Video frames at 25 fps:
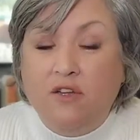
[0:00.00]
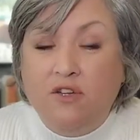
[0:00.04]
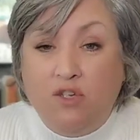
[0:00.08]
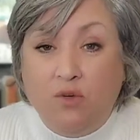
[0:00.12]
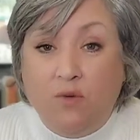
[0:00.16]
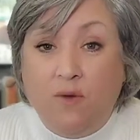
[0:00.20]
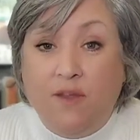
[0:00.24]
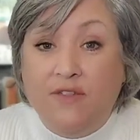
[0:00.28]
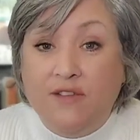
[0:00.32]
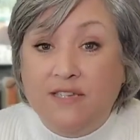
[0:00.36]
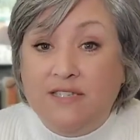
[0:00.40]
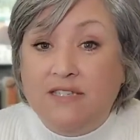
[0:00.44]

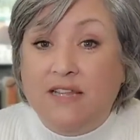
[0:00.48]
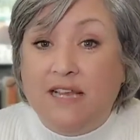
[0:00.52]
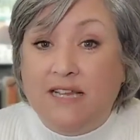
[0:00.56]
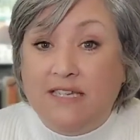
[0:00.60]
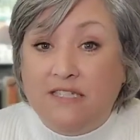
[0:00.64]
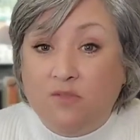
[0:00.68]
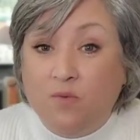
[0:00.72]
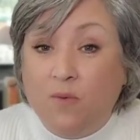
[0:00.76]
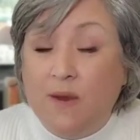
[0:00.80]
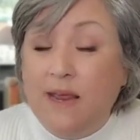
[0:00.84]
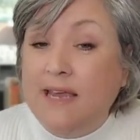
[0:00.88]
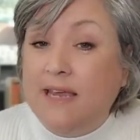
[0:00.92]
doing this
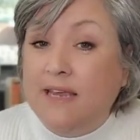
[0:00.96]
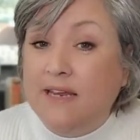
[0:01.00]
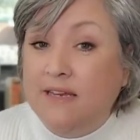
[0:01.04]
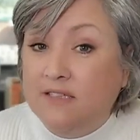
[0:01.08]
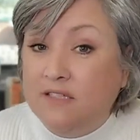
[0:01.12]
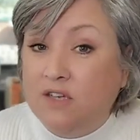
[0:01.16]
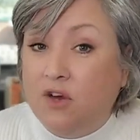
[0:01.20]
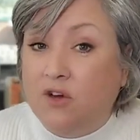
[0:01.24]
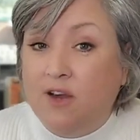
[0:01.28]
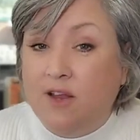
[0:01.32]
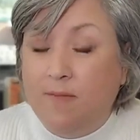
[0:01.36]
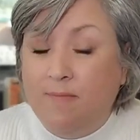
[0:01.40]
last week and
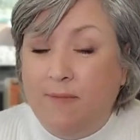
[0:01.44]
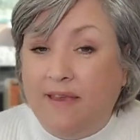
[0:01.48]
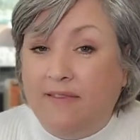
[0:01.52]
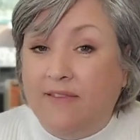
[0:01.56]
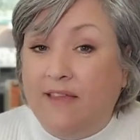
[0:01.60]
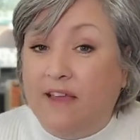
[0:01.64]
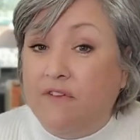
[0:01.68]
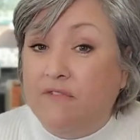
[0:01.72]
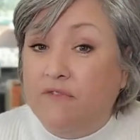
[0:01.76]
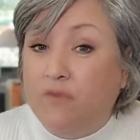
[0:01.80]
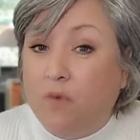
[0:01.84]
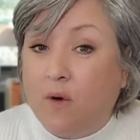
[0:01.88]
has already
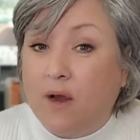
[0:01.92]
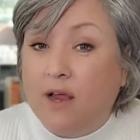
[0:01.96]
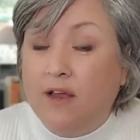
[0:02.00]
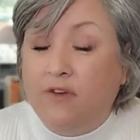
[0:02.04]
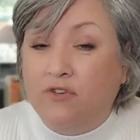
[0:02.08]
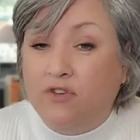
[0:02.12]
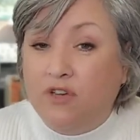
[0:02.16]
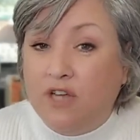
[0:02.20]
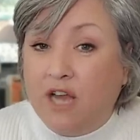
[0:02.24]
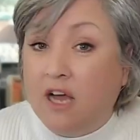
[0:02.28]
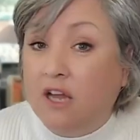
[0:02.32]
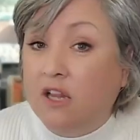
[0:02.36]
made like
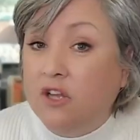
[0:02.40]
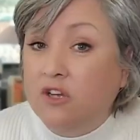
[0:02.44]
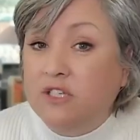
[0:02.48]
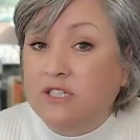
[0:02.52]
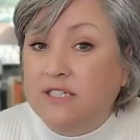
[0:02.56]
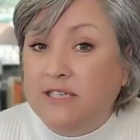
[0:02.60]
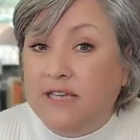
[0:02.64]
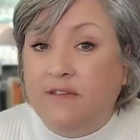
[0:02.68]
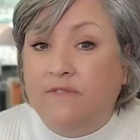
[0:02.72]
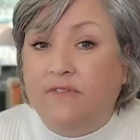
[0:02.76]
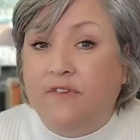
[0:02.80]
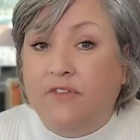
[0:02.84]

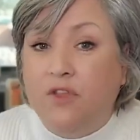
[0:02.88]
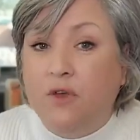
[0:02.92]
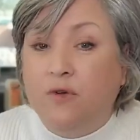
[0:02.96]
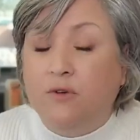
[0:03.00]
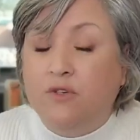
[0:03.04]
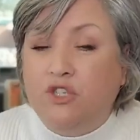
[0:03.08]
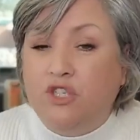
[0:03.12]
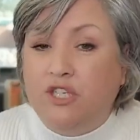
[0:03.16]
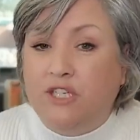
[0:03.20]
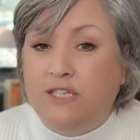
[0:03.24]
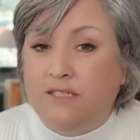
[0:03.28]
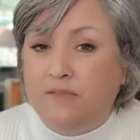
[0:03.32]
$400, even
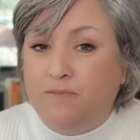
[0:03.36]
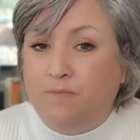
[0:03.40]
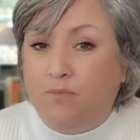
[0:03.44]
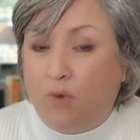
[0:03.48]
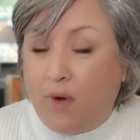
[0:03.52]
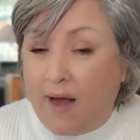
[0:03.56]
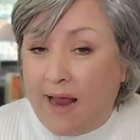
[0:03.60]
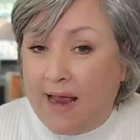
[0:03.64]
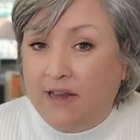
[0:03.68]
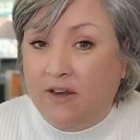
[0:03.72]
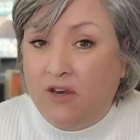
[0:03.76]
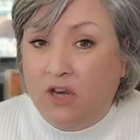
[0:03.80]
though she's
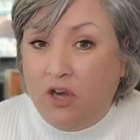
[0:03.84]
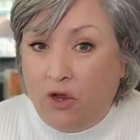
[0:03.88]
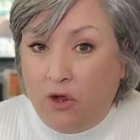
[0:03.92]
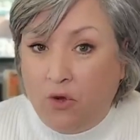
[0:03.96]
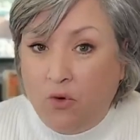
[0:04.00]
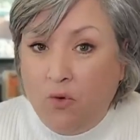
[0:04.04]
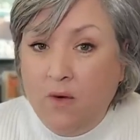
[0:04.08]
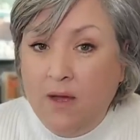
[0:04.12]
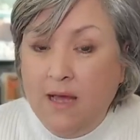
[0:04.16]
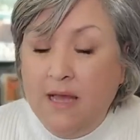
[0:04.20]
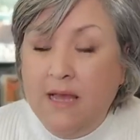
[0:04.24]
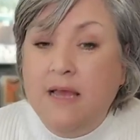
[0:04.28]
brand
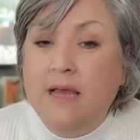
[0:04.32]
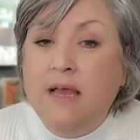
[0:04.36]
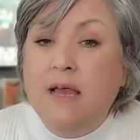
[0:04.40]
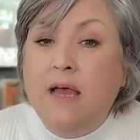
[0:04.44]
new,